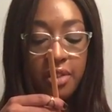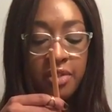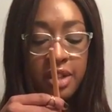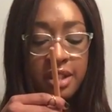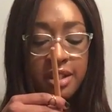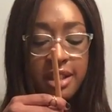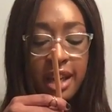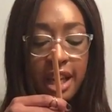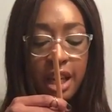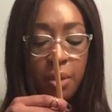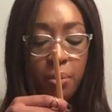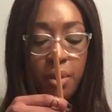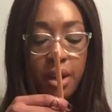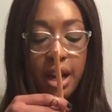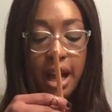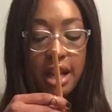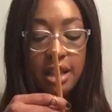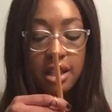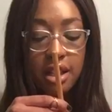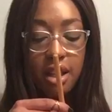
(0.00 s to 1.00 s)
This second one
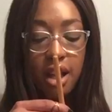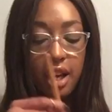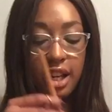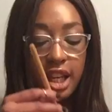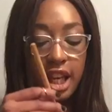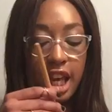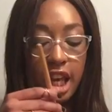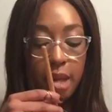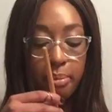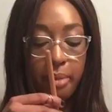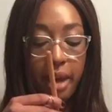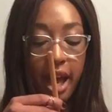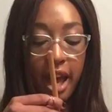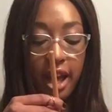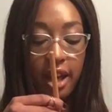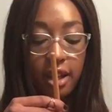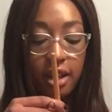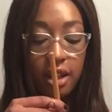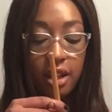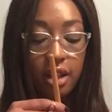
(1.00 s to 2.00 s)
has a lot of
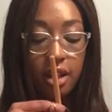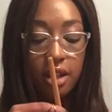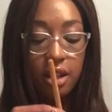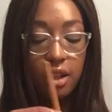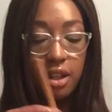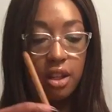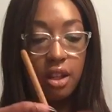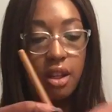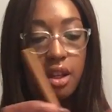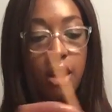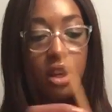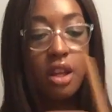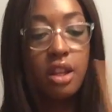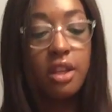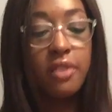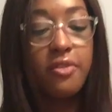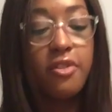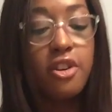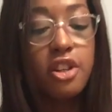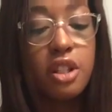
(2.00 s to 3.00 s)
kickback.
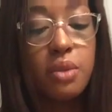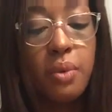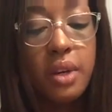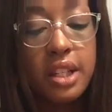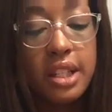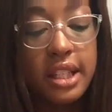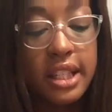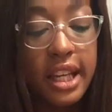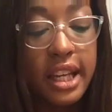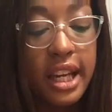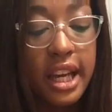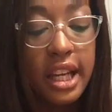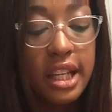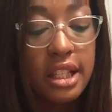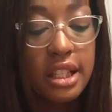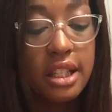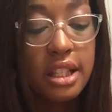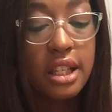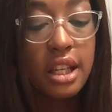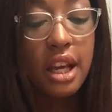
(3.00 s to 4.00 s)
The first one
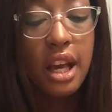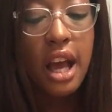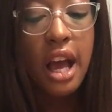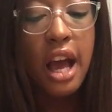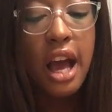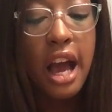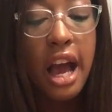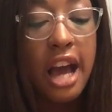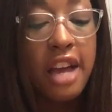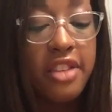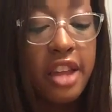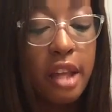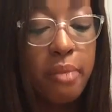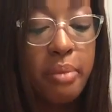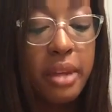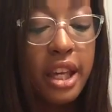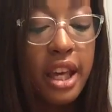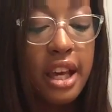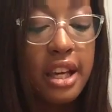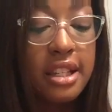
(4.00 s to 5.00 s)
didn't. I think
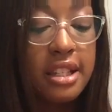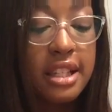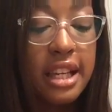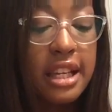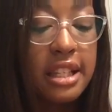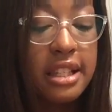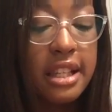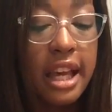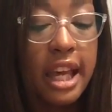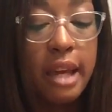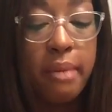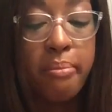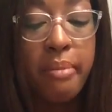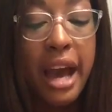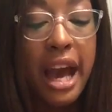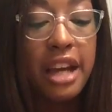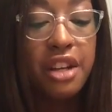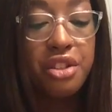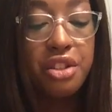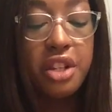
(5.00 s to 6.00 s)
because it's a
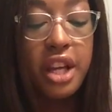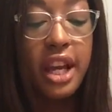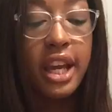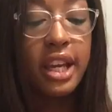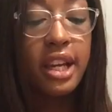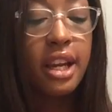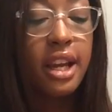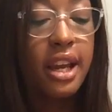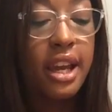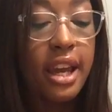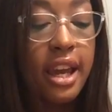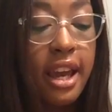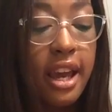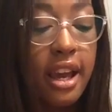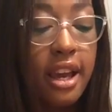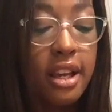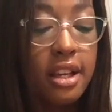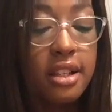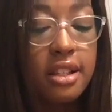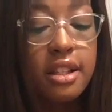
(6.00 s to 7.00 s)
matte shade,
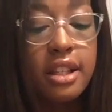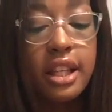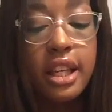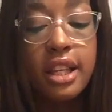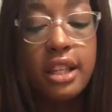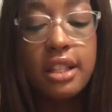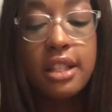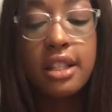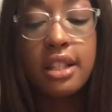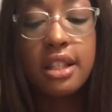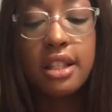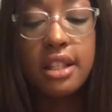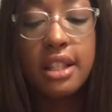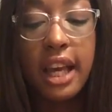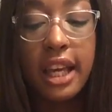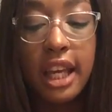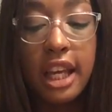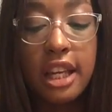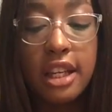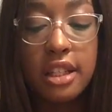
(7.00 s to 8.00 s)
and the
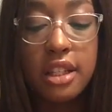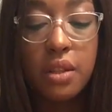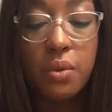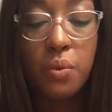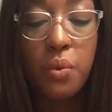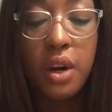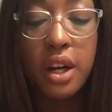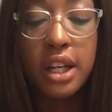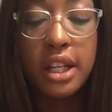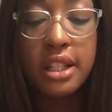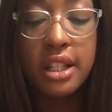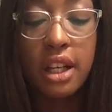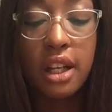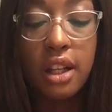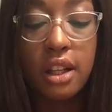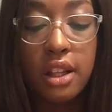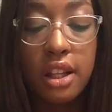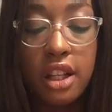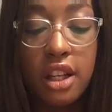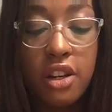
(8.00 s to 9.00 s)
second one is a
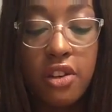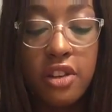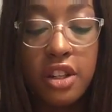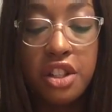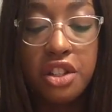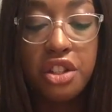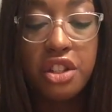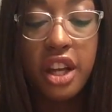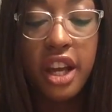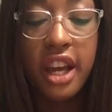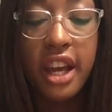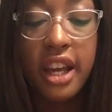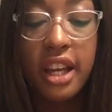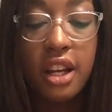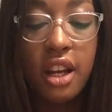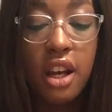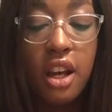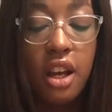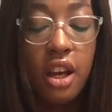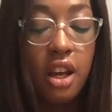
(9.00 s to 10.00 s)
glittery
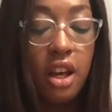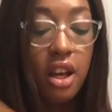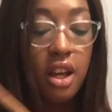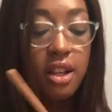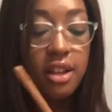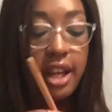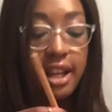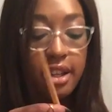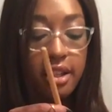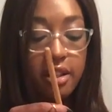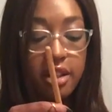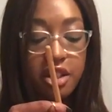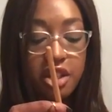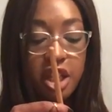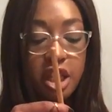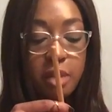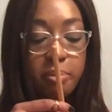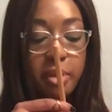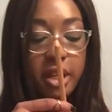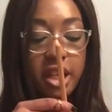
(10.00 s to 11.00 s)
shade. Like the
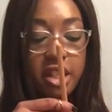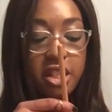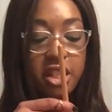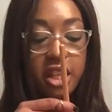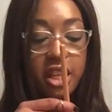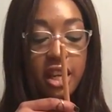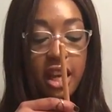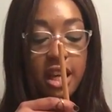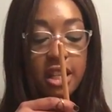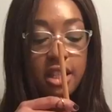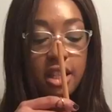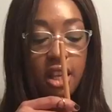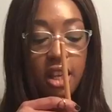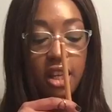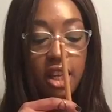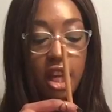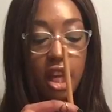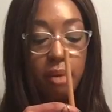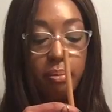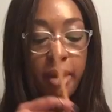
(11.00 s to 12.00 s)
Just Peachy has a lot
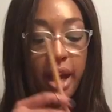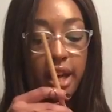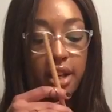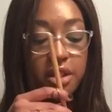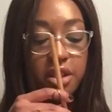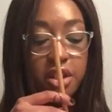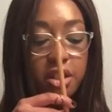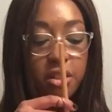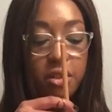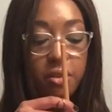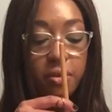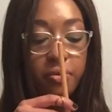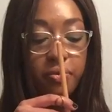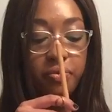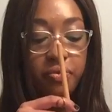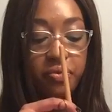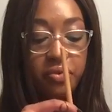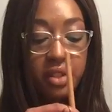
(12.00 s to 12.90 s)
of kickback too.